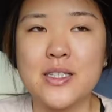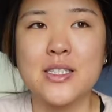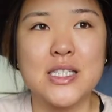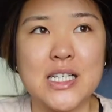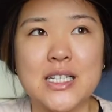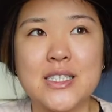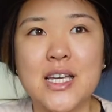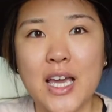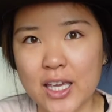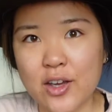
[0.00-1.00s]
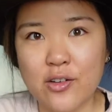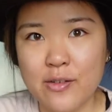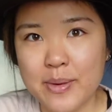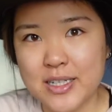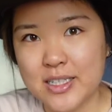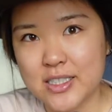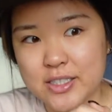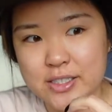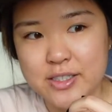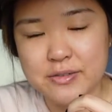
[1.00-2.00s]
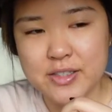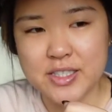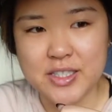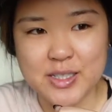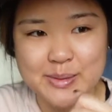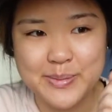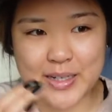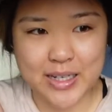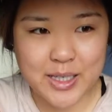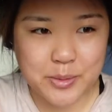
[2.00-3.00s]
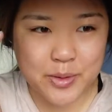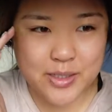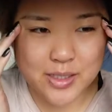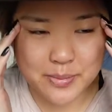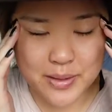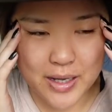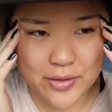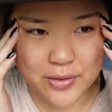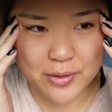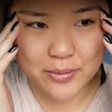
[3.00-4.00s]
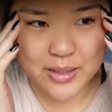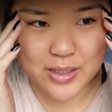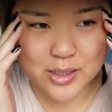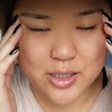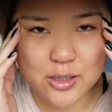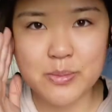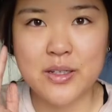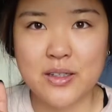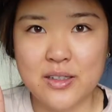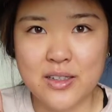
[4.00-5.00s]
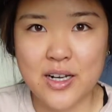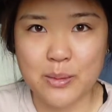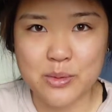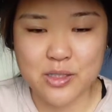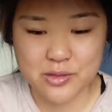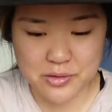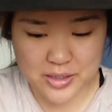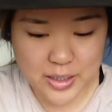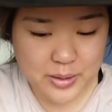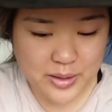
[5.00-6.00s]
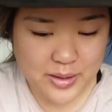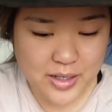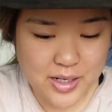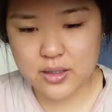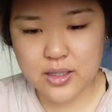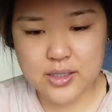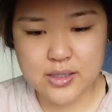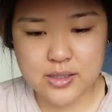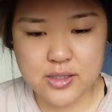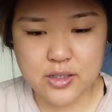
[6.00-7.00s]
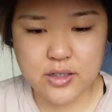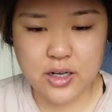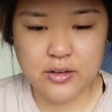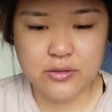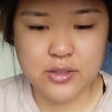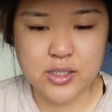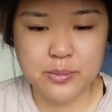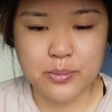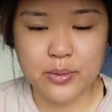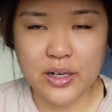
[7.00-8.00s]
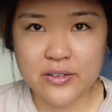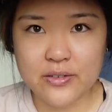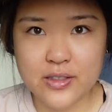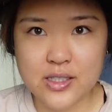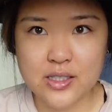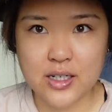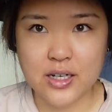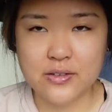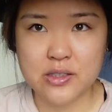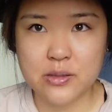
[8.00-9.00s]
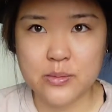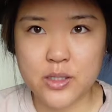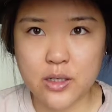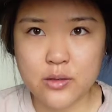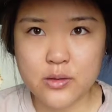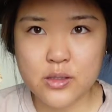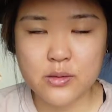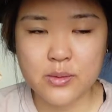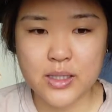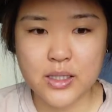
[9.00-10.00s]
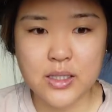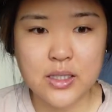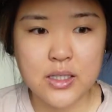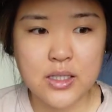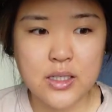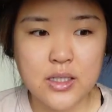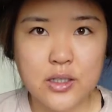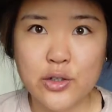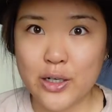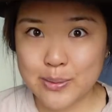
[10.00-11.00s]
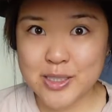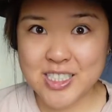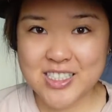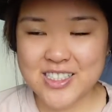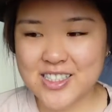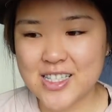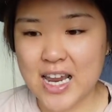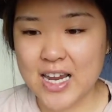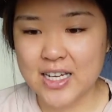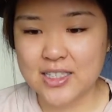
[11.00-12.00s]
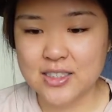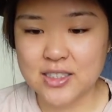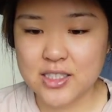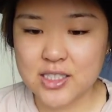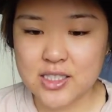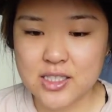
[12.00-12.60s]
It's like taking over my digestive system and I keep going to the bathroom and it's just been an absolute nightmare. Thought I'd just start off with some breakfast. I have some toast with cream cheese and